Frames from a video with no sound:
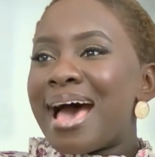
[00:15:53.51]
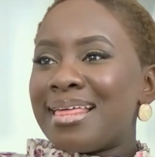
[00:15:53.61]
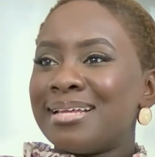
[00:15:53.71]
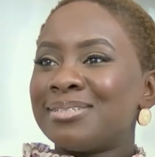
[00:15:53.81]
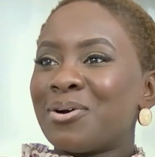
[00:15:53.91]

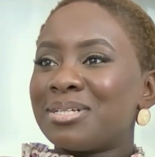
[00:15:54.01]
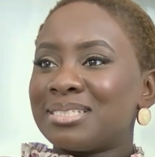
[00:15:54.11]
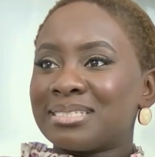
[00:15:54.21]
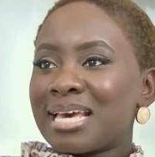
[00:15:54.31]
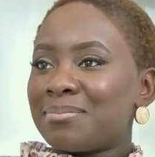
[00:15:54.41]
And then God
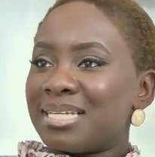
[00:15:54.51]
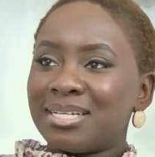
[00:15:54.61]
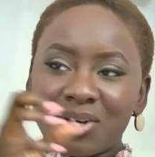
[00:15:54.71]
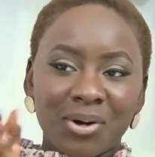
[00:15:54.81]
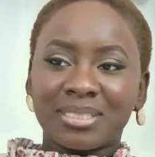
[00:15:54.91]
just kept
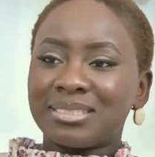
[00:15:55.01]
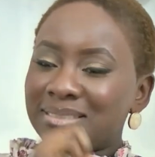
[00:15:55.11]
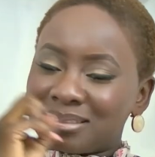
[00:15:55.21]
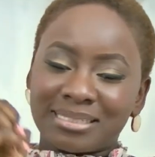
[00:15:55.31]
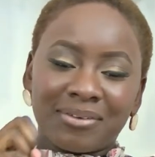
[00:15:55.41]
saying, no, this
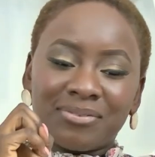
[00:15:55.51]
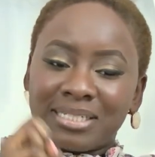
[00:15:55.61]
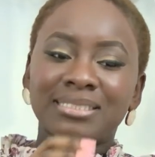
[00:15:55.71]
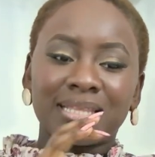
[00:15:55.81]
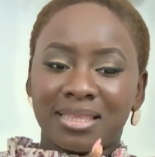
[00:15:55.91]
is
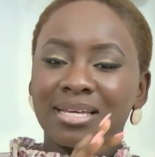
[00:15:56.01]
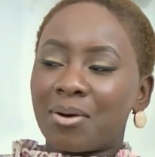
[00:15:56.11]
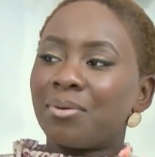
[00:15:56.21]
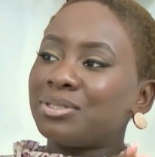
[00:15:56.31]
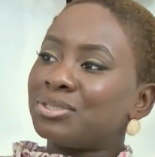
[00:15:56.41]
definitely something I
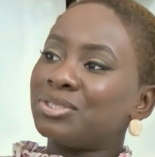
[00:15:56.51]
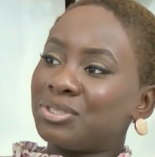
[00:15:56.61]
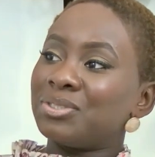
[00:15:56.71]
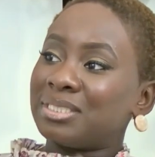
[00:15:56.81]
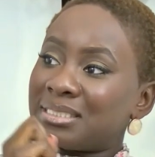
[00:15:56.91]
want you to
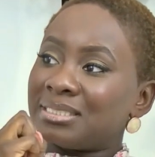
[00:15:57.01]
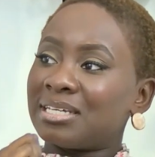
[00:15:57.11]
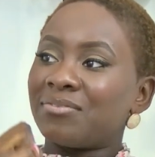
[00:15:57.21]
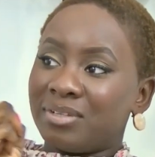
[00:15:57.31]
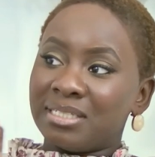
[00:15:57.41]
do. This is
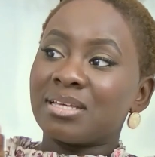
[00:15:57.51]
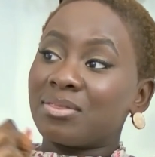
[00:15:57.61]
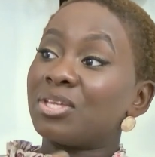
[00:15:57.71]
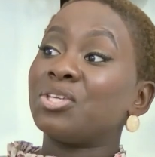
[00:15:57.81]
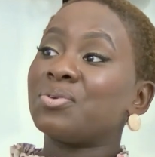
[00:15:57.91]
definitely
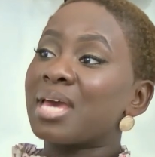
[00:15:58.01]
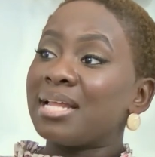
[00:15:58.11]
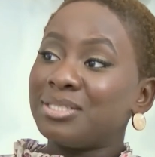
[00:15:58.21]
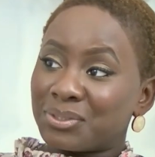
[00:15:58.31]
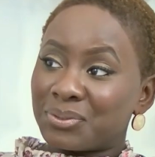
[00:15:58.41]
something you
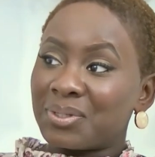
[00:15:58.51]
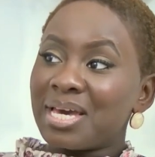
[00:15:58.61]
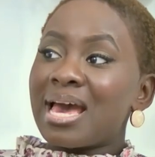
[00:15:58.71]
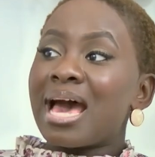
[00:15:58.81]
can do.